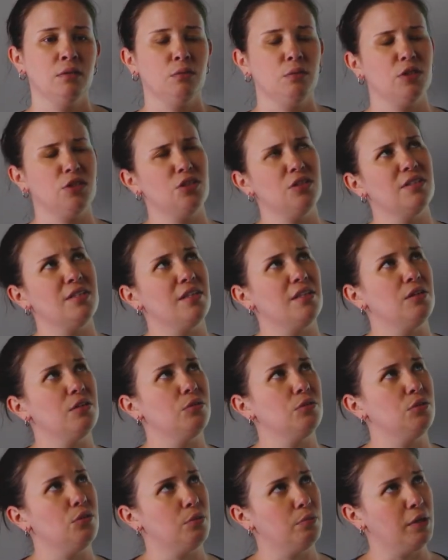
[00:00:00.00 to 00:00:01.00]
well, I shouldn't say they
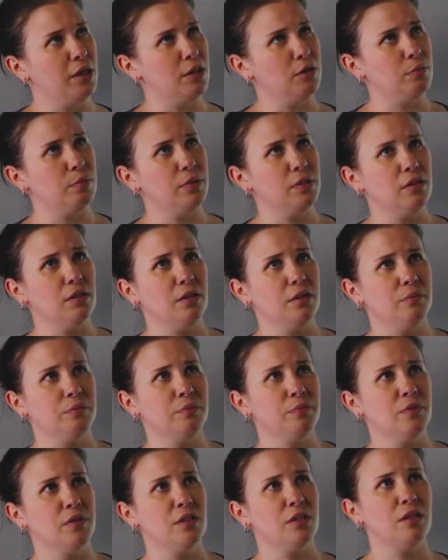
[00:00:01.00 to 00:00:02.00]
don't matter, but
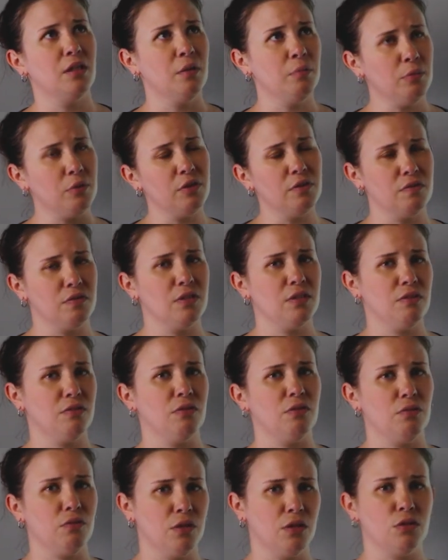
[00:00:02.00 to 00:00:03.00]
the number of
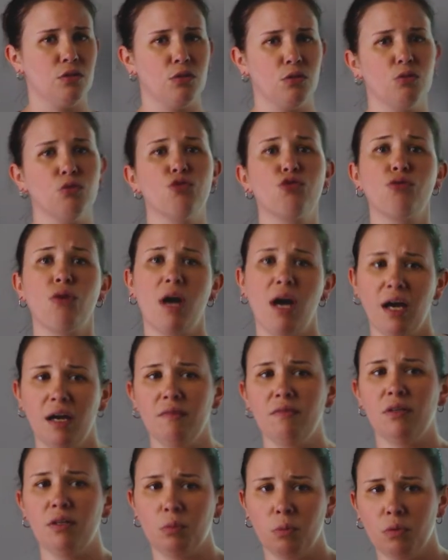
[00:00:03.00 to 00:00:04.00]
significant figures don't
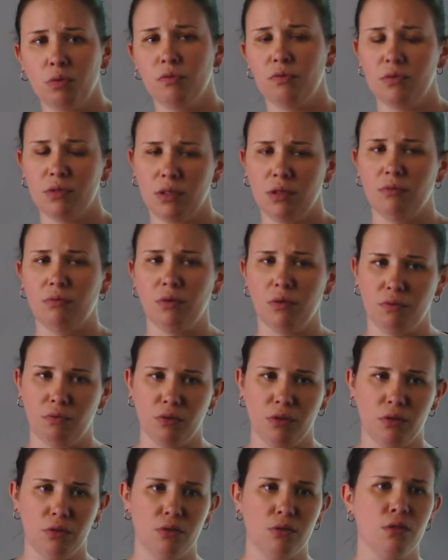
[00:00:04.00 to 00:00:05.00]
drive the number of significant
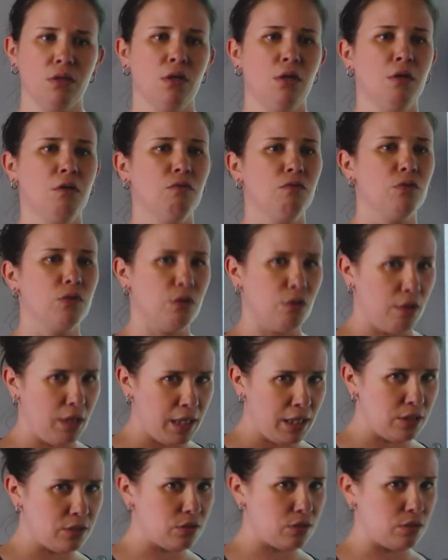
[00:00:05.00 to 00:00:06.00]
figures for their
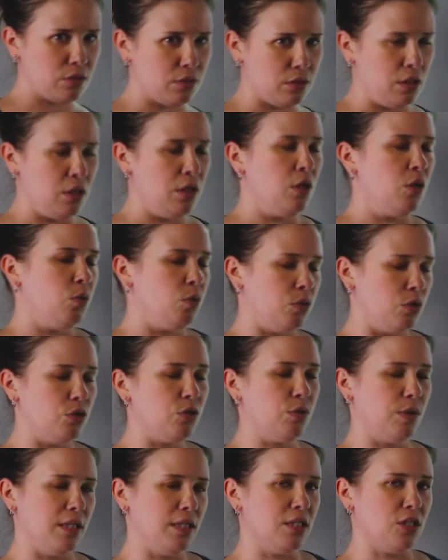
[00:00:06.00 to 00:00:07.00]
answer when you're
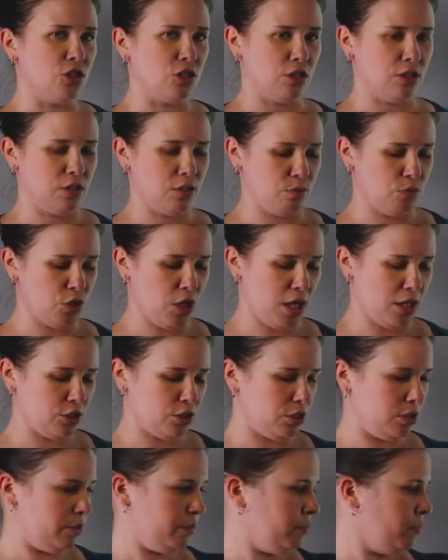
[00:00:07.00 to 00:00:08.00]
doing addition and
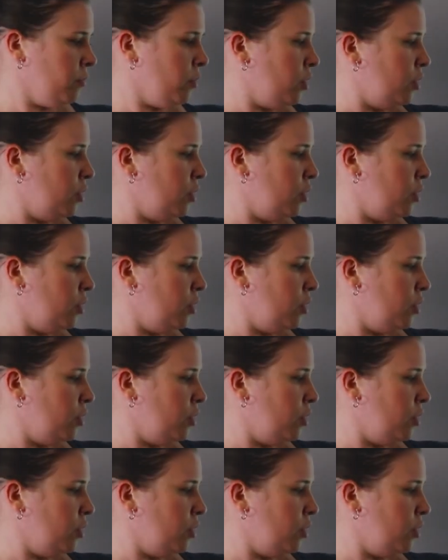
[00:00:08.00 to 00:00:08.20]
subtraction.